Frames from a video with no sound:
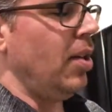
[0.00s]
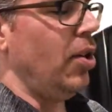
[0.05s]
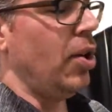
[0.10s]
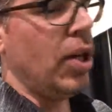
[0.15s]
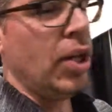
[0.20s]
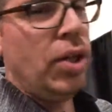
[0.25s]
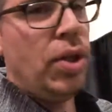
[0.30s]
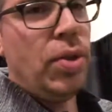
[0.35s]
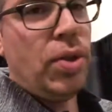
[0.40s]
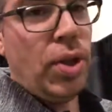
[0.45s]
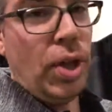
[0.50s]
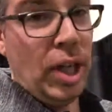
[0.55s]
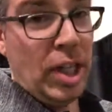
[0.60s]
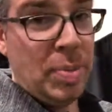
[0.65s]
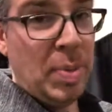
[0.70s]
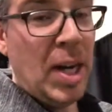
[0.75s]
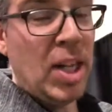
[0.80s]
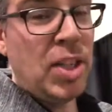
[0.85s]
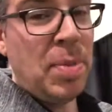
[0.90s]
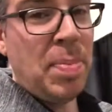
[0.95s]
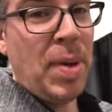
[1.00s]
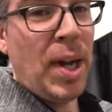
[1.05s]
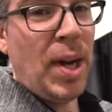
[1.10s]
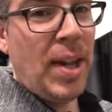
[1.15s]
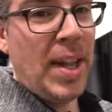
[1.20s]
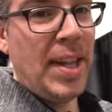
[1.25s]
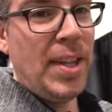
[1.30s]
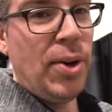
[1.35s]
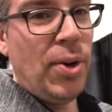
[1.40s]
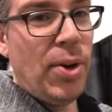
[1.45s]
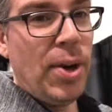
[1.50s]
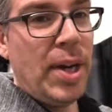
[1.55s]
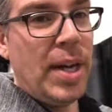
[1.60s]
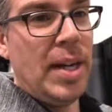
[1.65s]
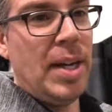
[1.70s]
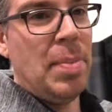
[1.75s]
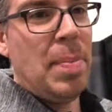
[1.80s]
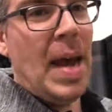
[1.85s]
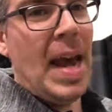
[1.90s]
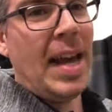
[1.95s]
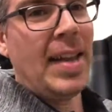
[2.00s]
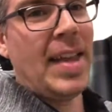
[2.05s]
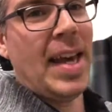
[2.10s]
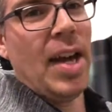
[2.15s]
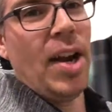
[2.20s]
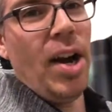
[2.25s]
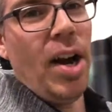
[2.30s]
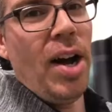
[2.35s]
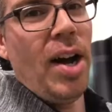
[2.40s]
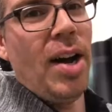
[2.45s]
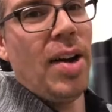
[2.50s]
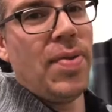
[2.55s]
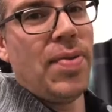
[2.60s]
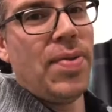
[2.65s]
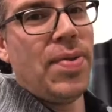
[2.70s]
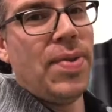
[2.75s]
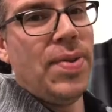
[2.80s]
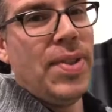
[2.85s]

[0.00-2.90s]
you can use your expression pedal on the organ to back that off,